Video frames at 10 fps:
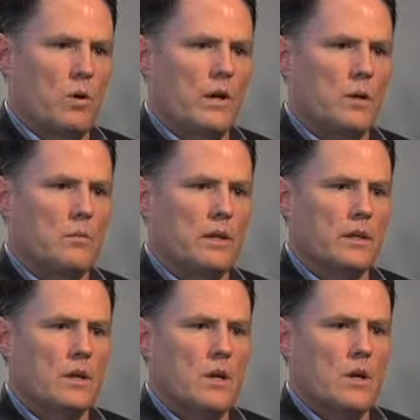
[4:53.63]

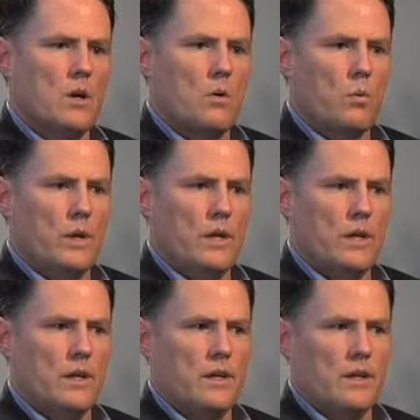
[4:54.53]
Wyoming, we
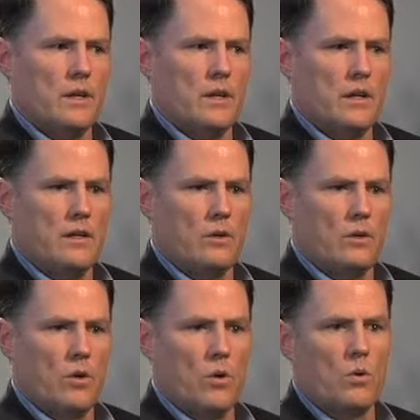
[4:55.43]
had
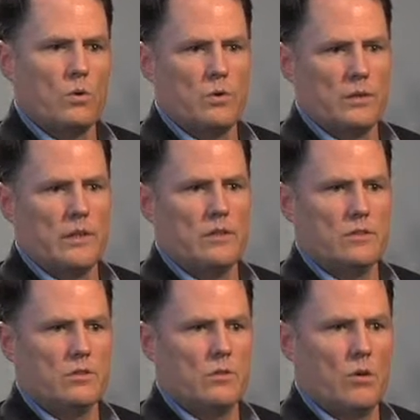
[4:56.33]
either own or
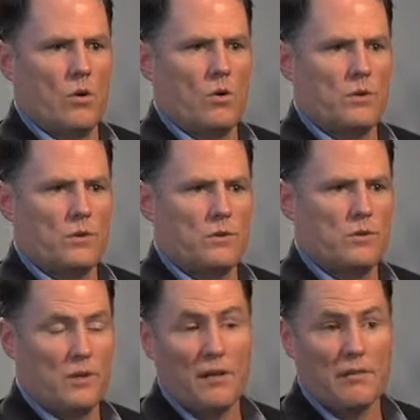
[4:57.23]
lease all the
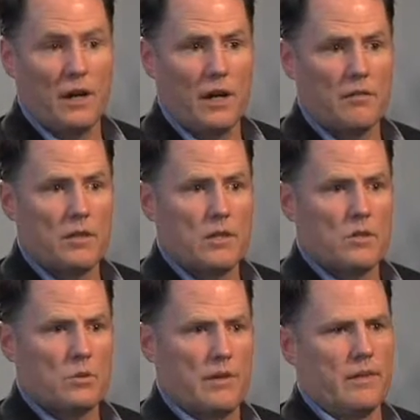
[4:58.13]
2.5.
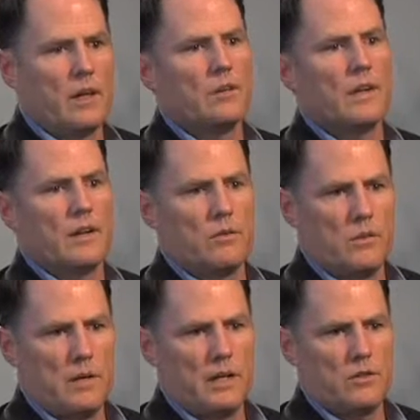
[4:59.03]
So we have
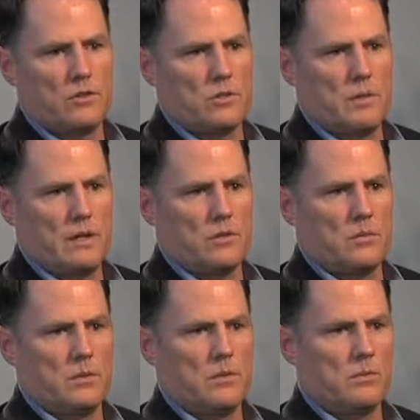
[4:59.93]
193 megahertz of
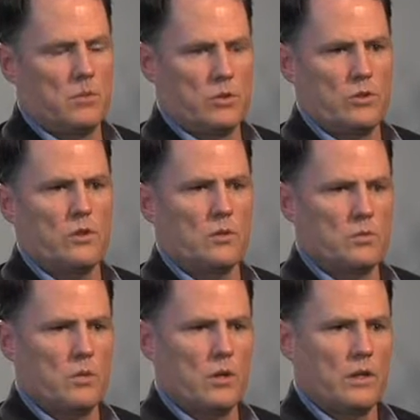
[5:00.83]
spectrum in most of
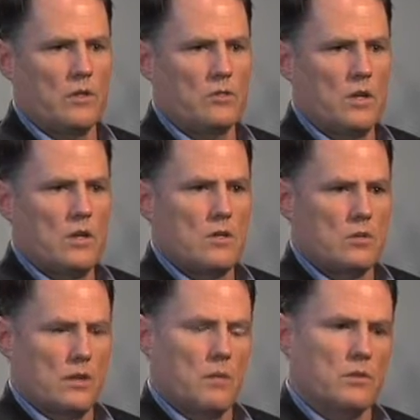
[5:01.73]
those markets.
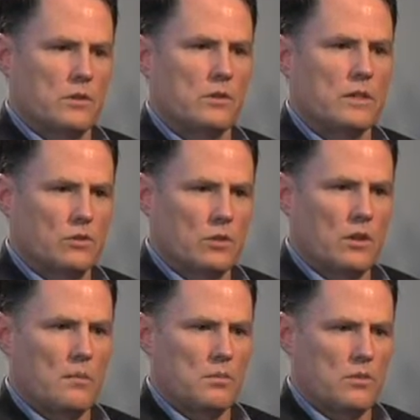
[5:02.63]
So that was a great
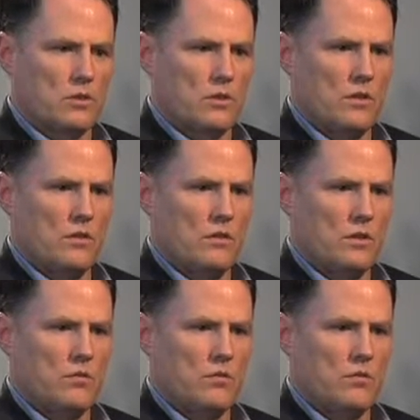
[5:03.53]
starting position